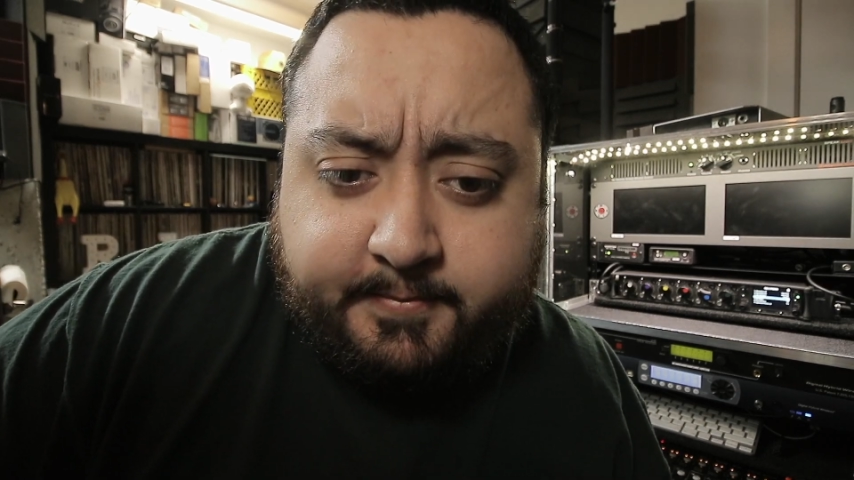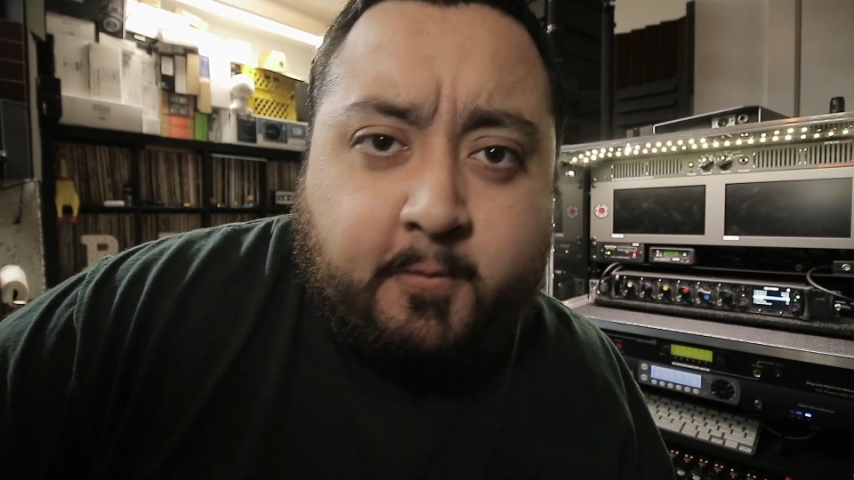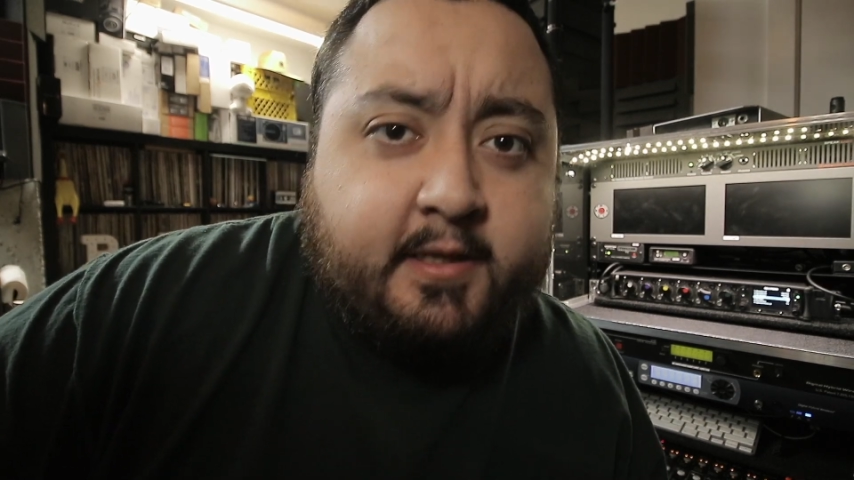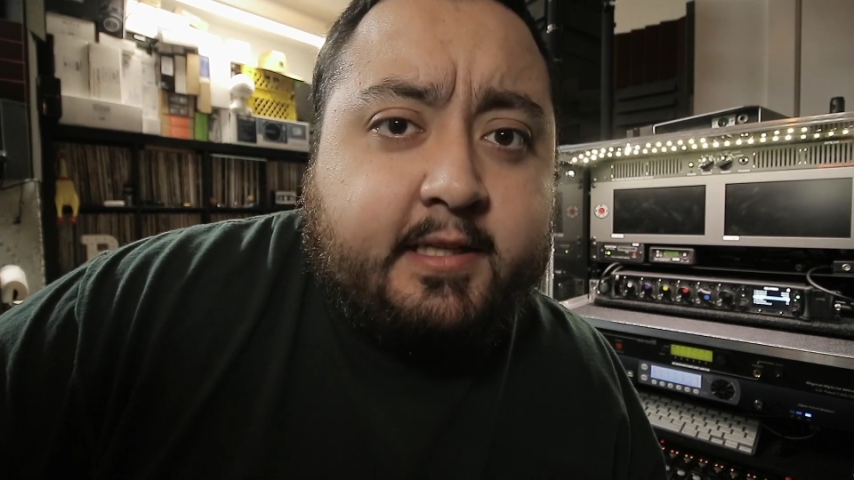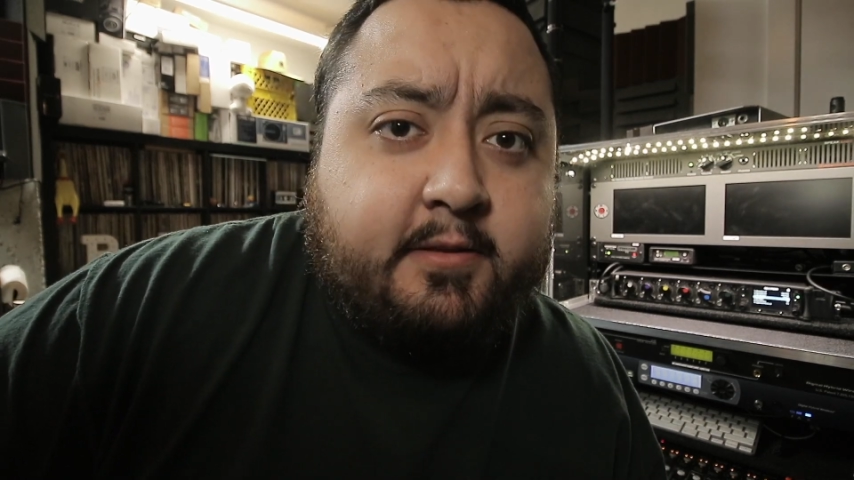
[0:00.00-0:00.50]

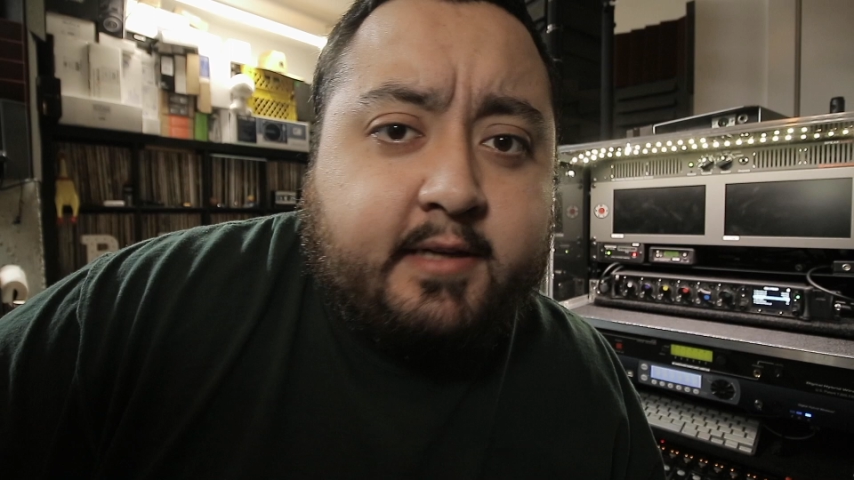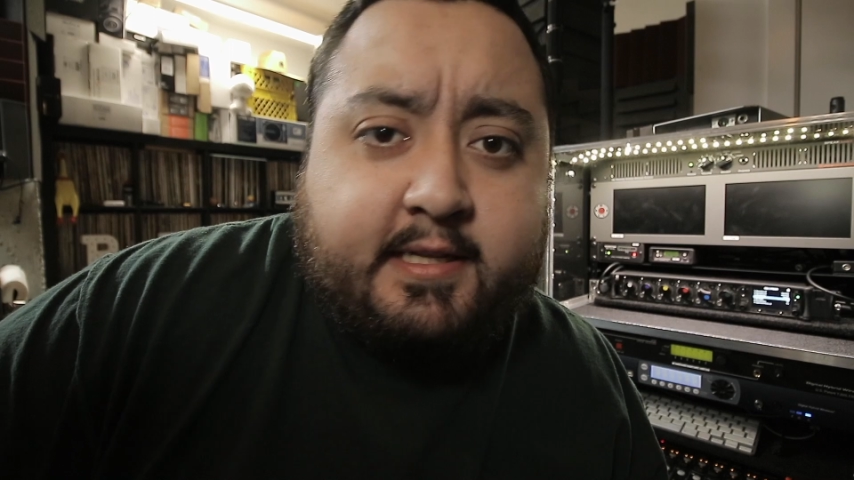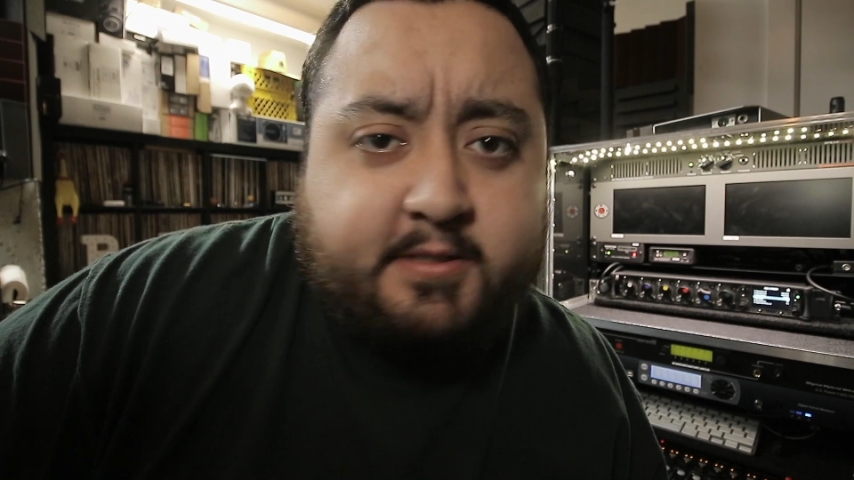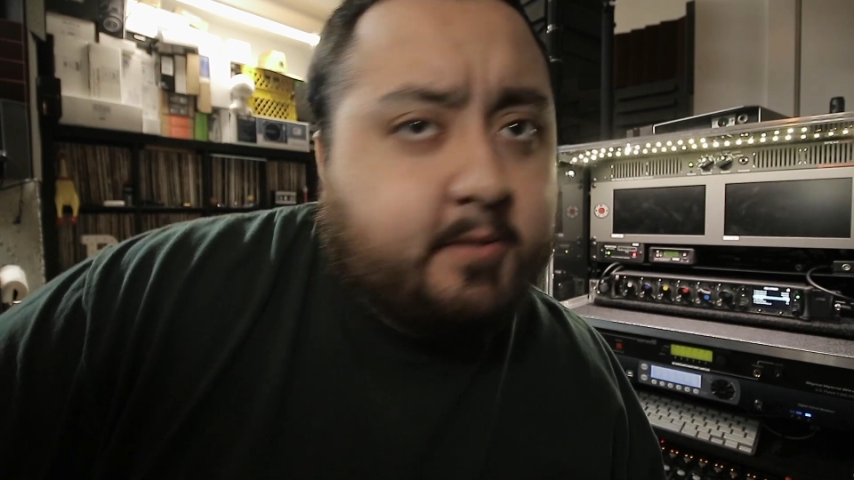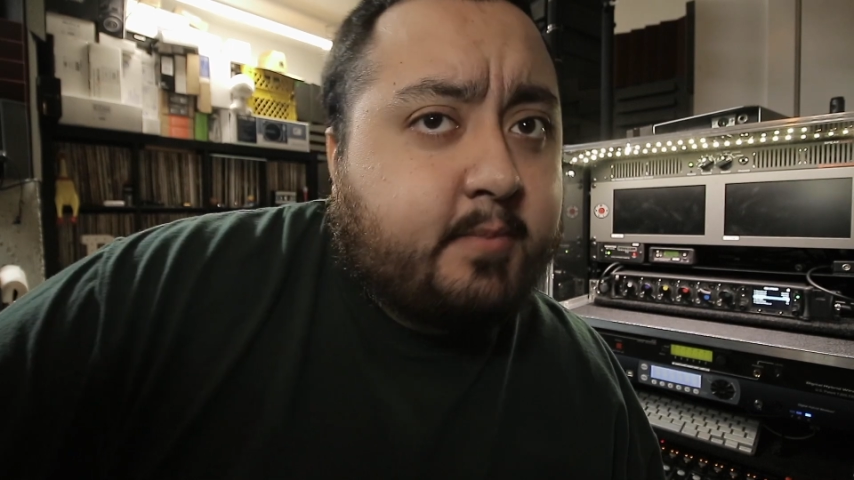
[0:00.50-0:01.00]
we need to
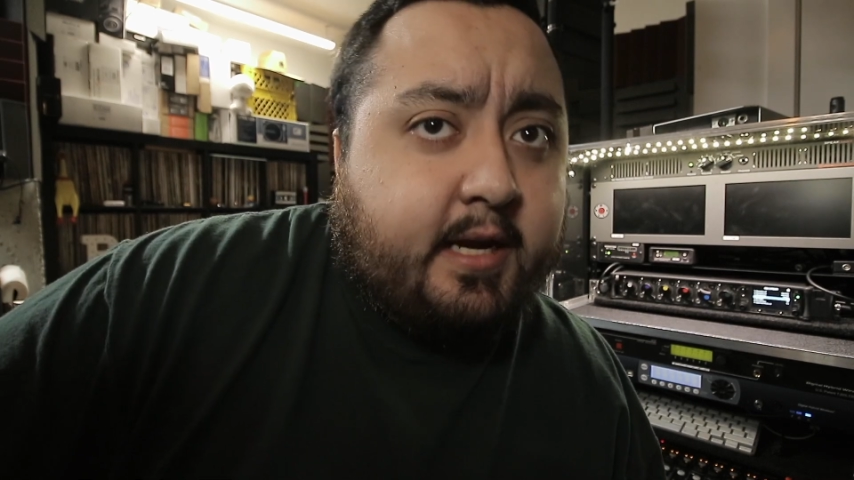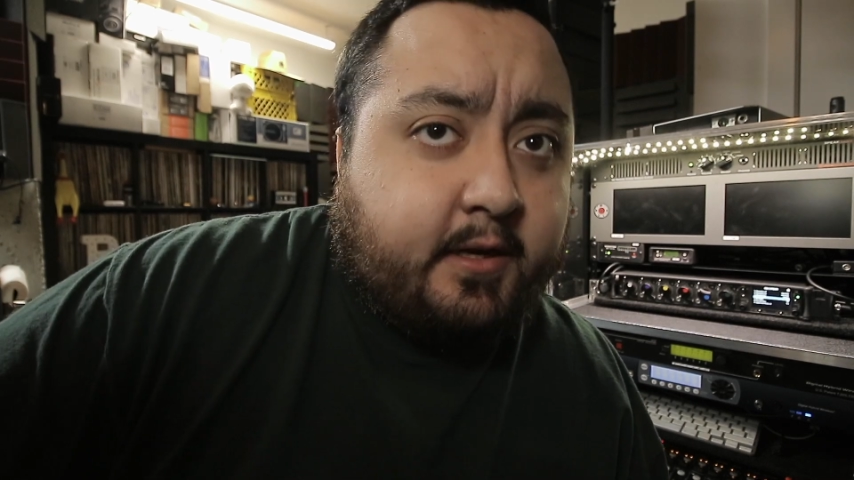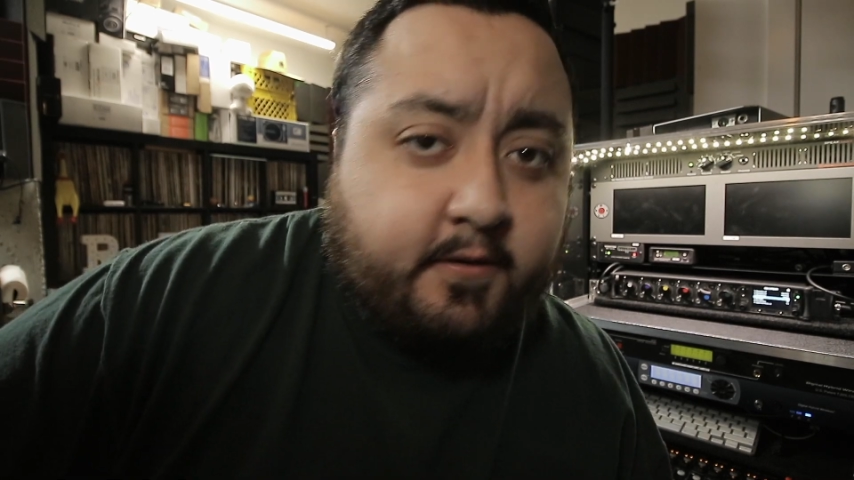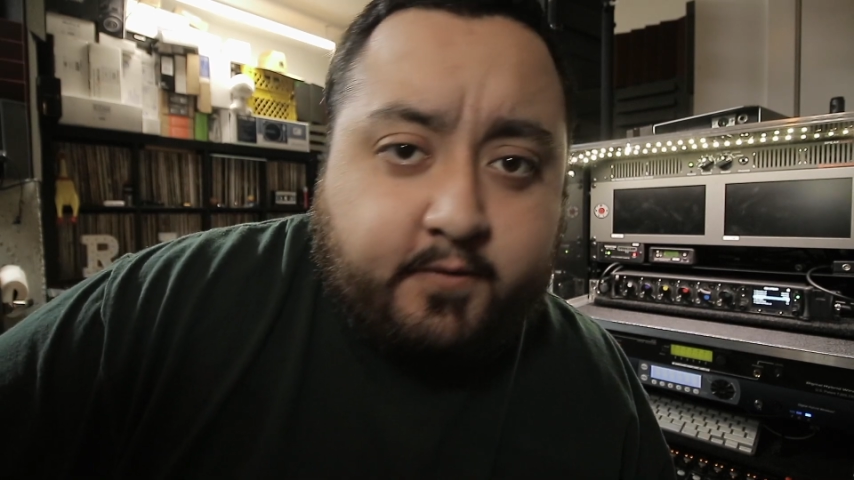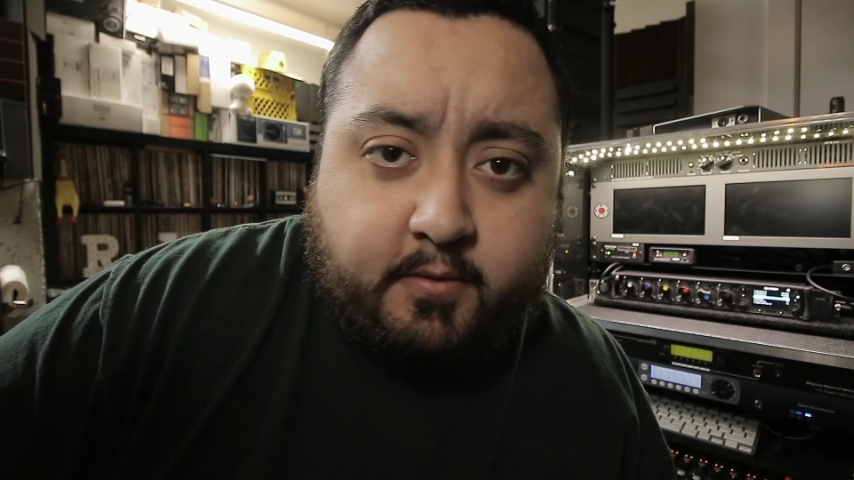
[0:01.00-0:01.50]
get some
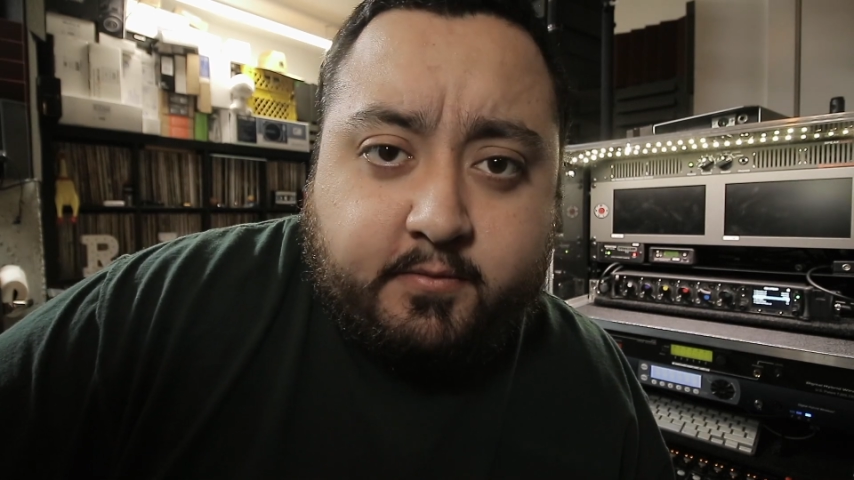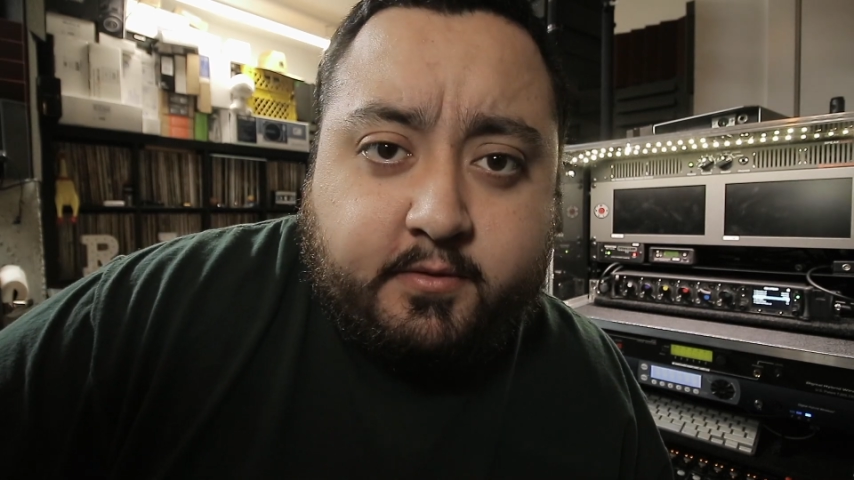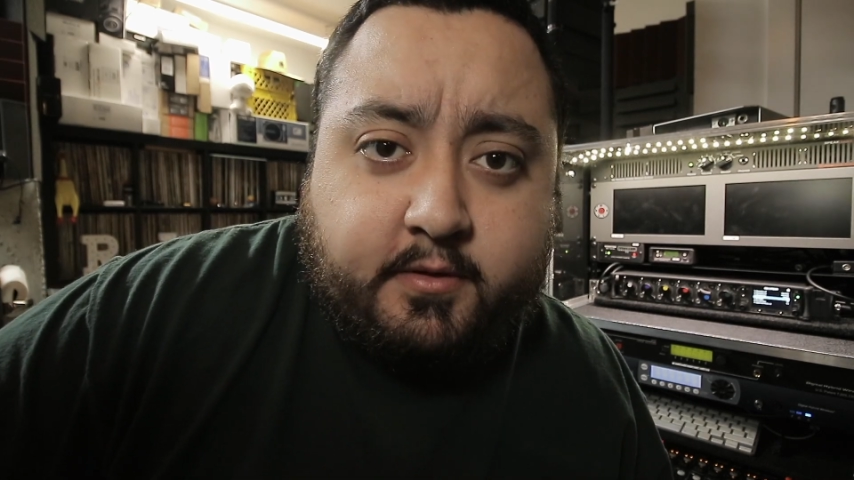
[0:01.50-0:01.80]
microphones,